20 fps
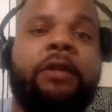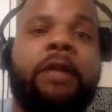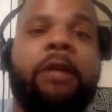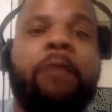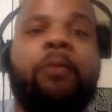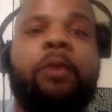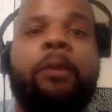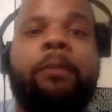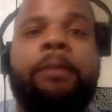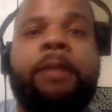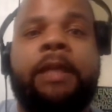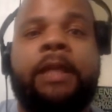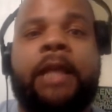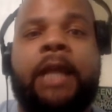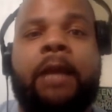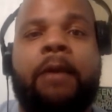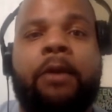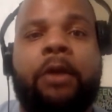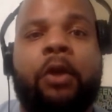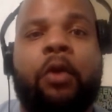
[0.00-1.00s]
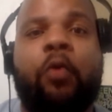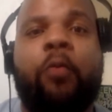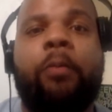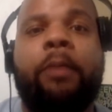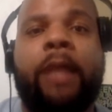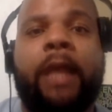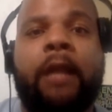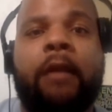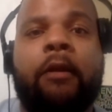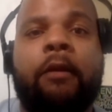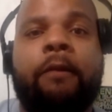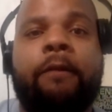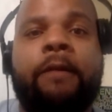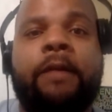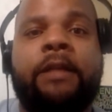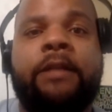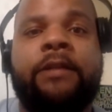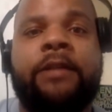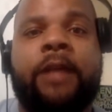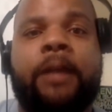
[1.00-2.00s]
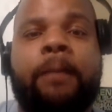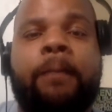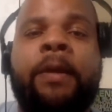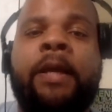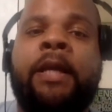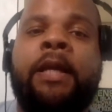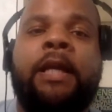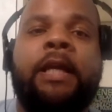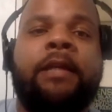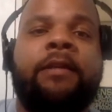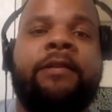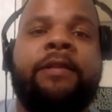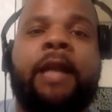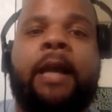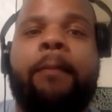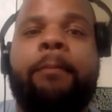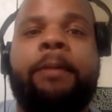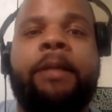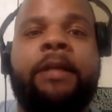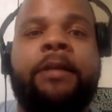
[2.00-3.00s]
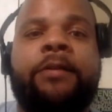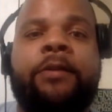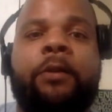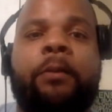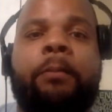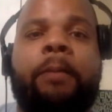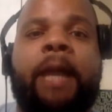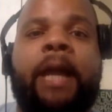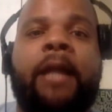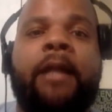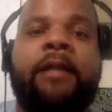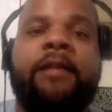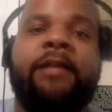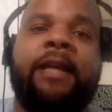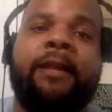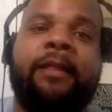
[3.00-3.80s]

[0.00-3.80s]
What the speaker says: They want Pete Carroll to open that offense up and stop being so balanced.